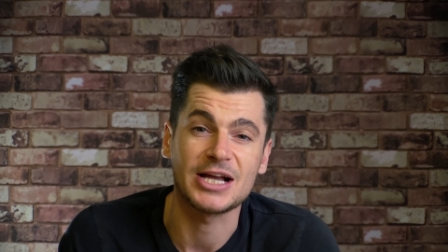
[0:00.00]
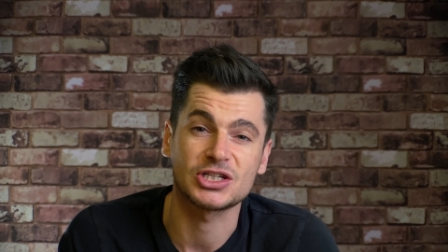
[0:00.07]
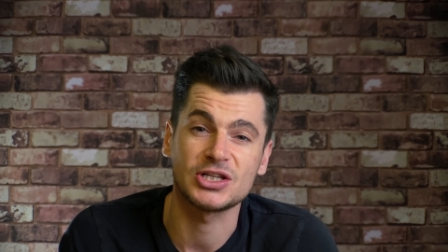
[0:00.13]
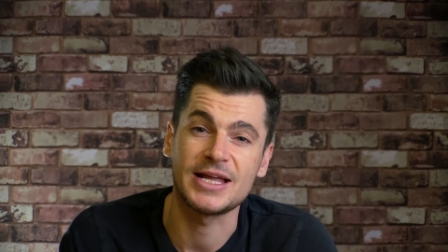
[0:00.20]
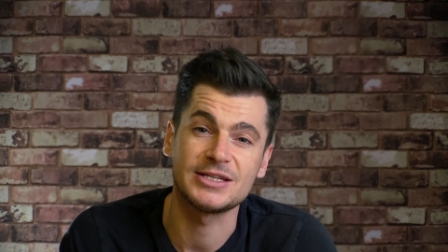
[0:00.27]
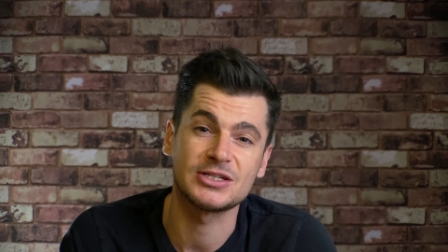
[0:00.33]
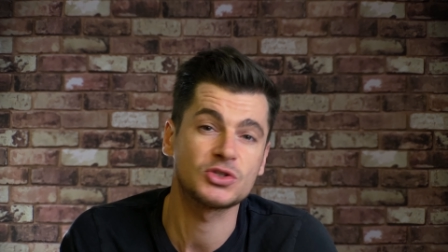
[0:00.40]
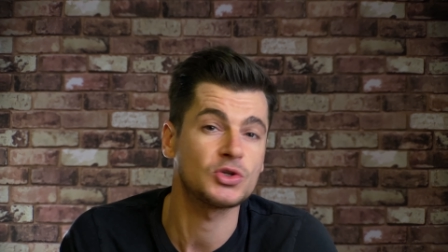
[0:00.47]

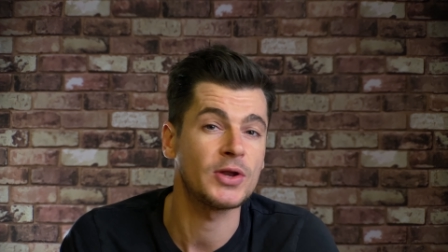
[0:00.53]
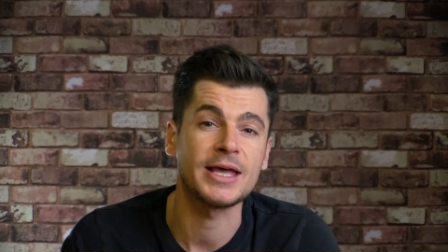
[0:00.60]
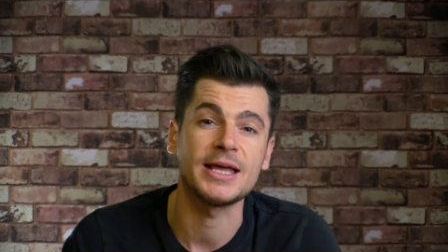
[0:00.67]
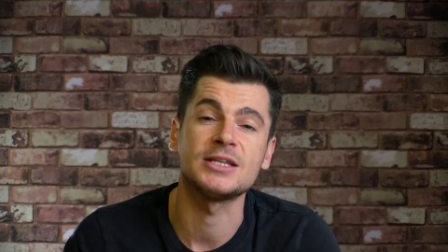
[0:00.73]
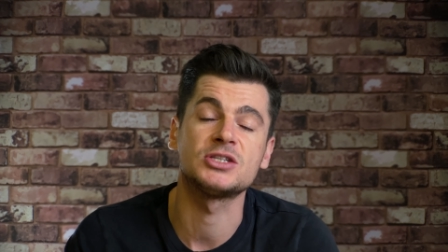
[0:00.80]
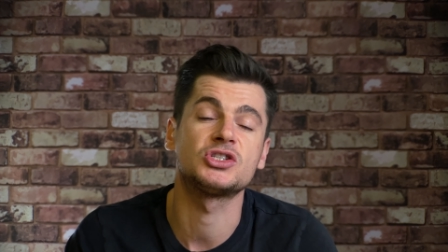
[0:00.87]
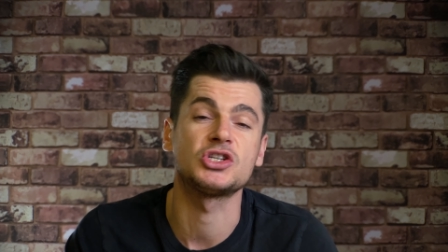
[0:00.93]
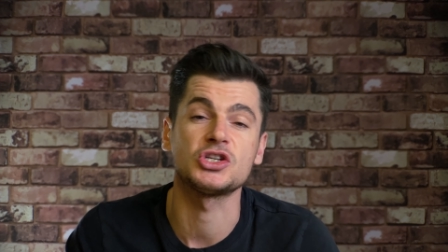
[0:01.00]
lenses on it
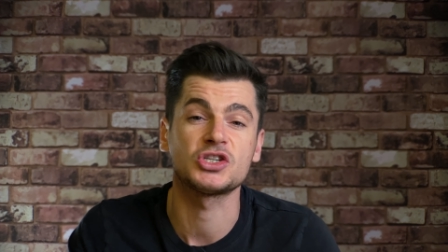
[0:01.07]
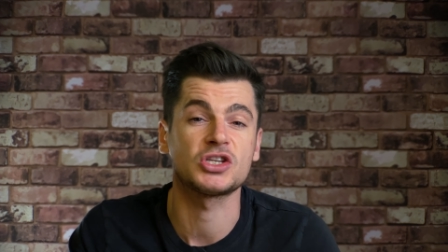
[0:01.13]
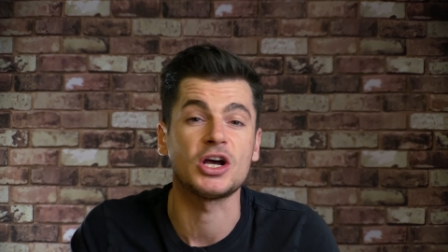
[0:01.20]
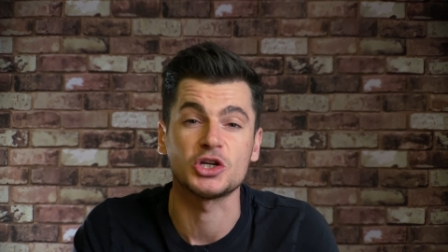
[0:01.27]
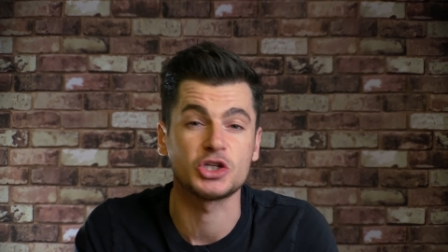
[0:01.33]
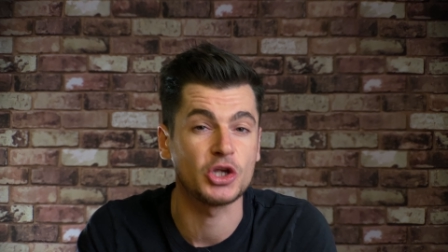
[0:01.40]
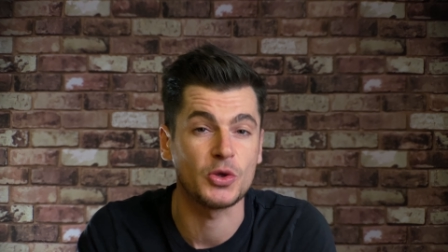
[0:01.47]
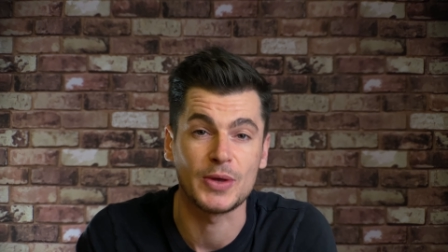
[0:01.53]
and just
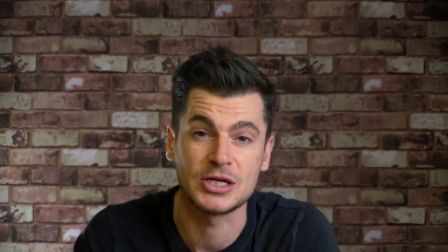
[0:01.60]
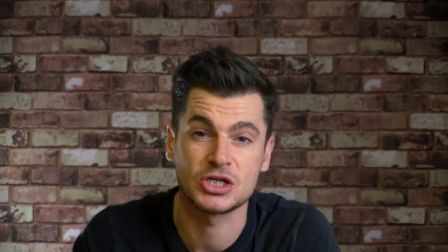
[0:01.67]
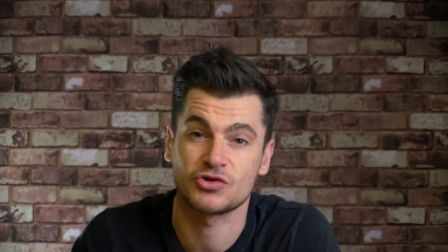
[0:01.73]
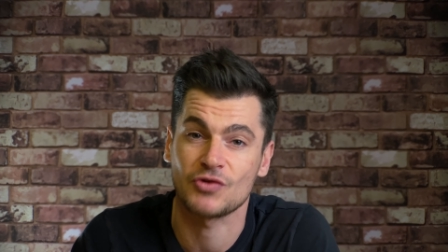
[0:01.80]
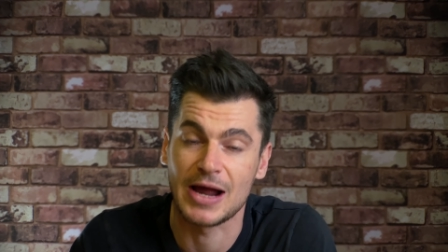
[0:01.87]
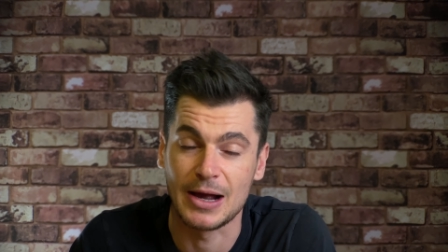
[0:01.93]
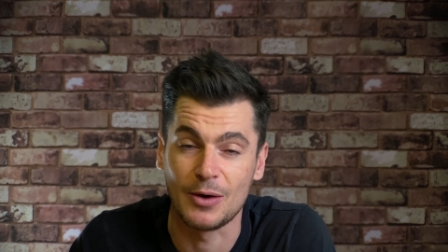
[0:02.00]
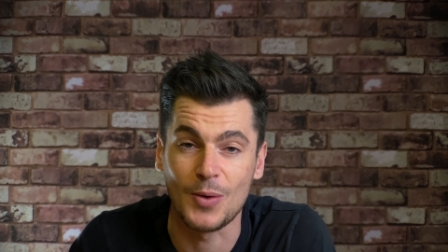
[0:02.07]
start shooting
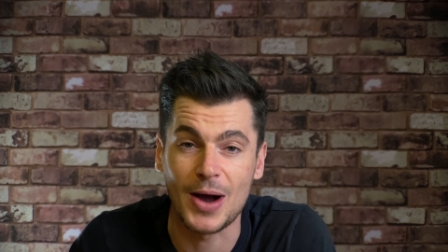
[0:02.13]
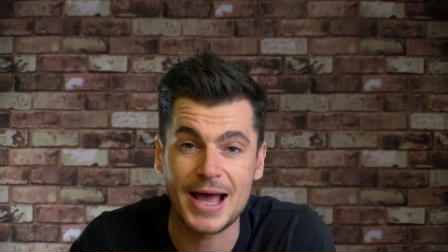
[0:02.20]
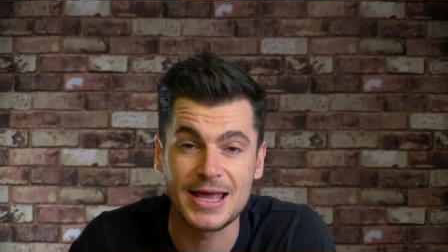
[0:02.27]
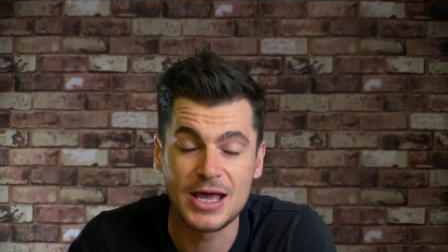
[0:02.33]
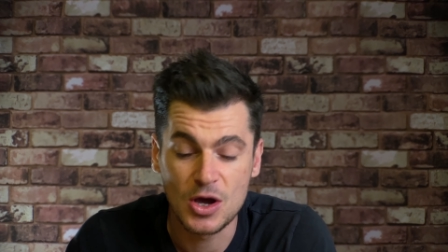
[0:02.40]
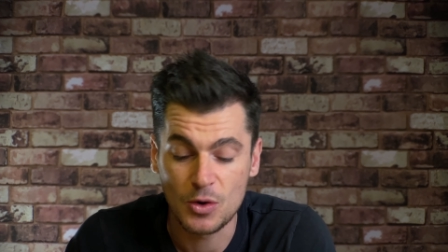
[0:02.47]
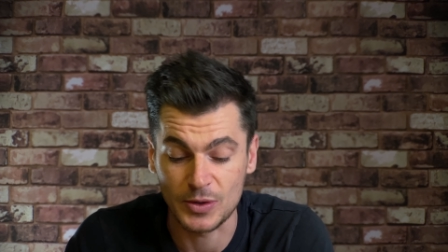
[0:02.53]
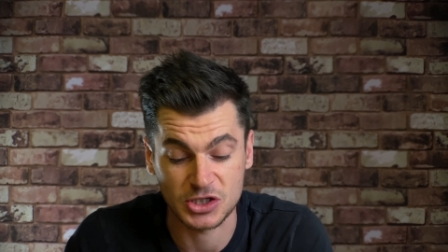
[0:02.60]
straight away,
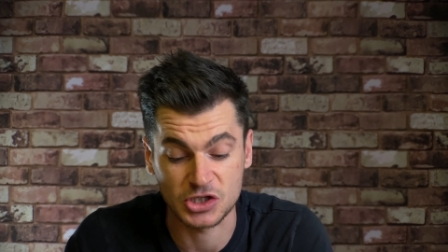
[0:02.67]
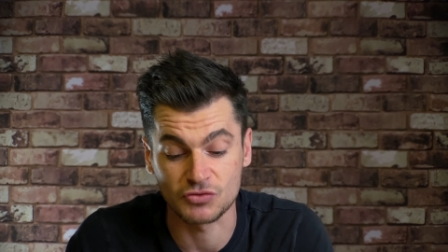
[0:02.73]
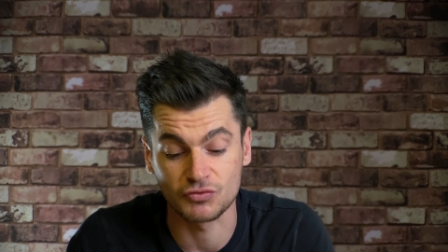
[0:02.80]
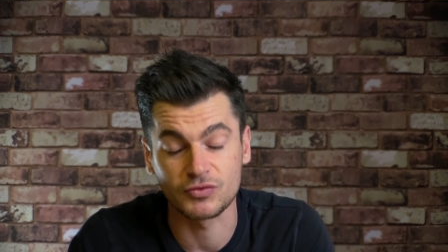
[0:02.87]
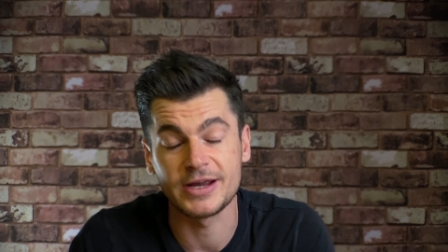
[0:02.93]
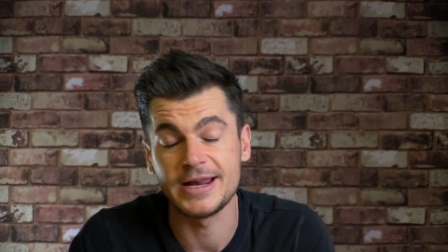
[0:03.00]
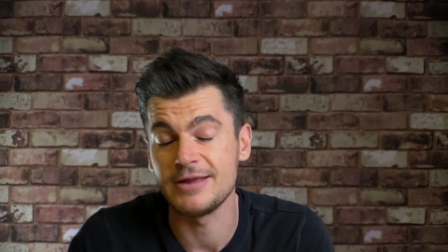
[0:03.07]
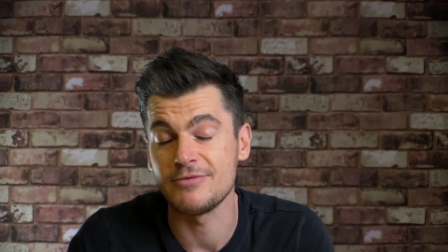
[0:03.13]
which is
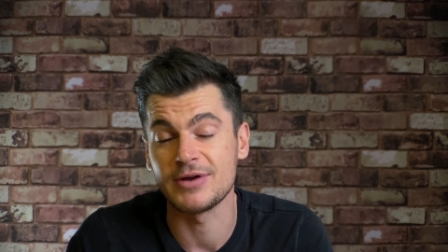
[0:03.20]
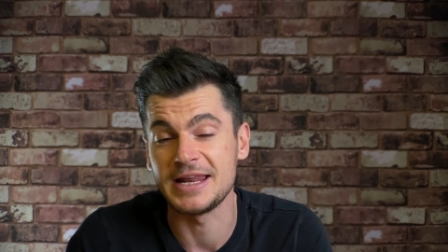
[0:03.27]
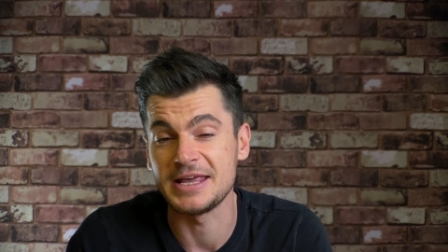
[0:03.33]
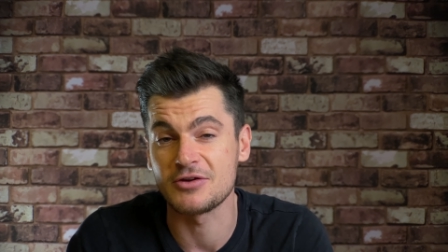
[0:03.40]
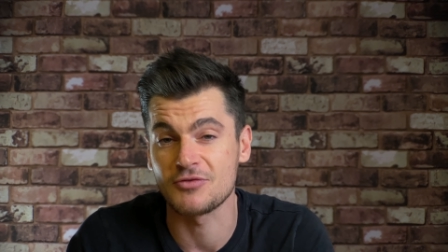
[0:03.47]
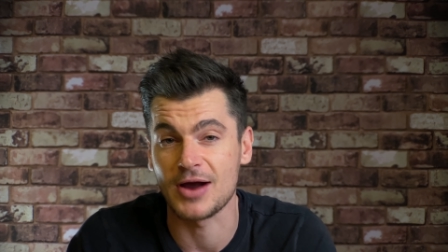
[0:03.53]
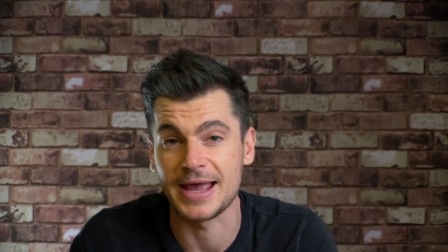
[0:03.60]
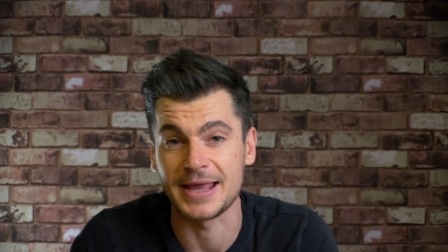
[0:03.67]
really
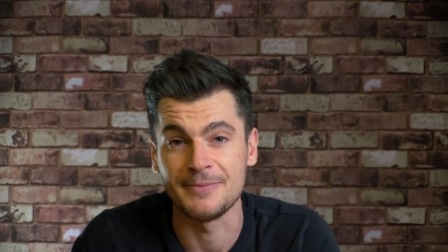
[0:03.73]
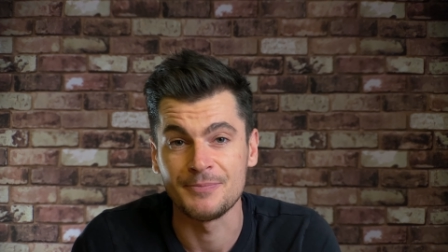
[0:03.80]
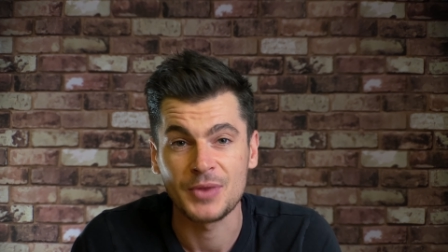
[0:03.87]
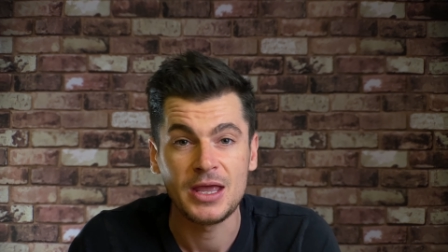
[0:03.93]
great.